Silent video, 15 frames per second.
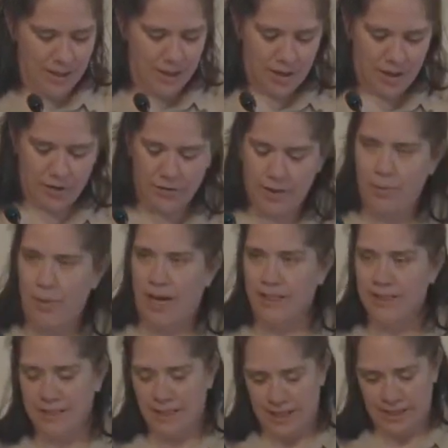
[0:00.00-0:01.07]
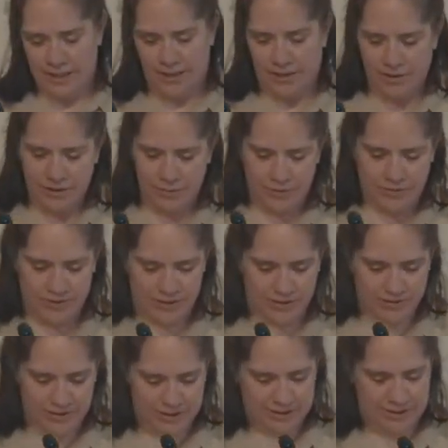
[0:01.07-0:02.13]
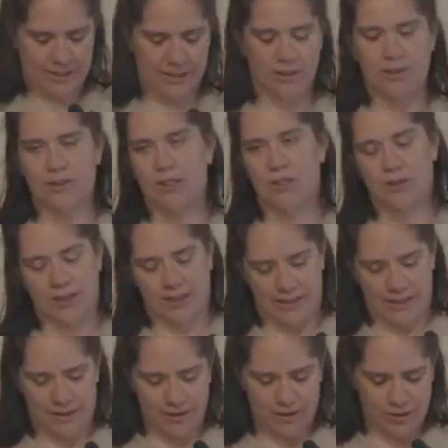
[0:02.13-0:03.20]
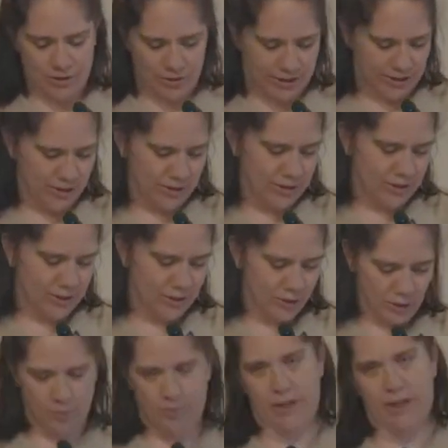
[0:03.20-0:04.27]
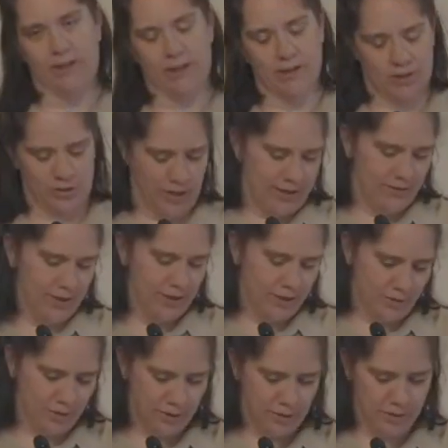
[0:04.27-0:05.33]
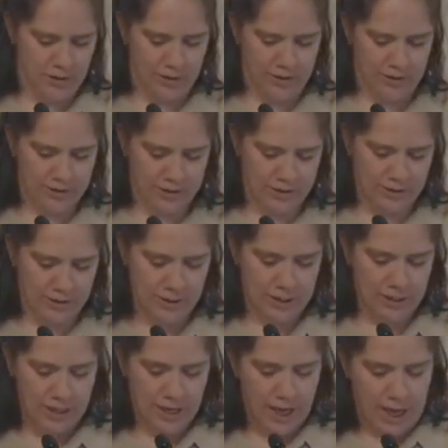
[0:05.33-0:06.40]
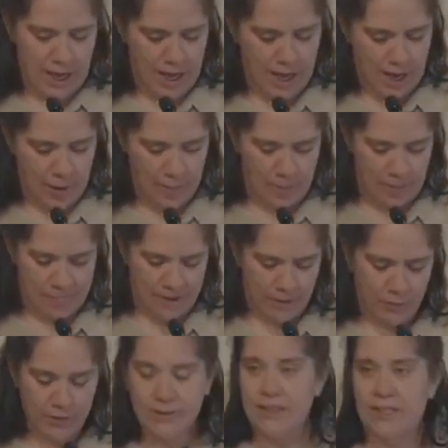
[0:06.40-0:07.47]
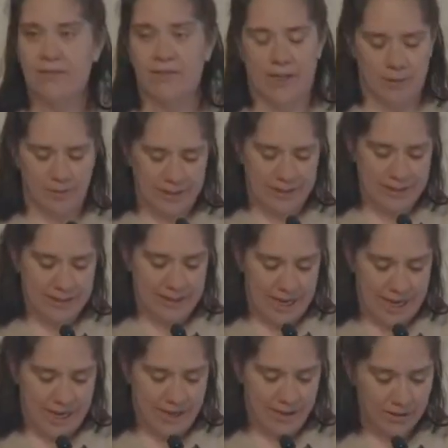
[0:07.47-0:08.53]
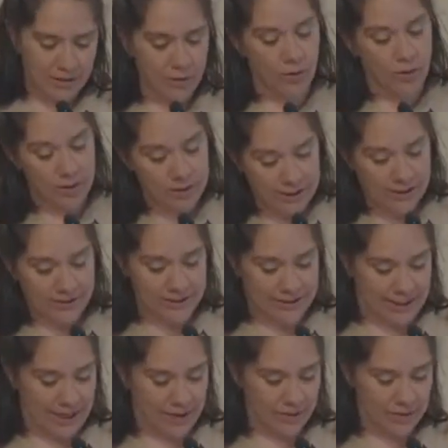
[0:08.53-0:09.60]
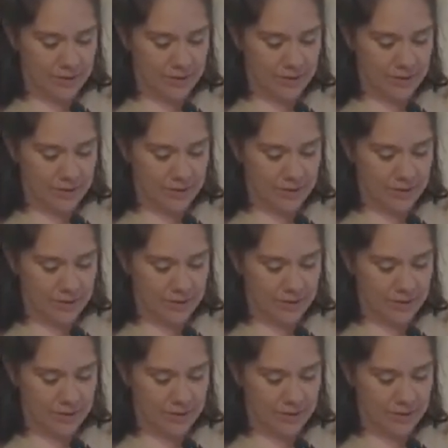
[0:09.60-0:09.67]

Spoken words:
Over the past 9 years, we've served as leaders, unit leaders, treasurers, troop parents, drivers, recruiters. We've seen families stay or leave Scouts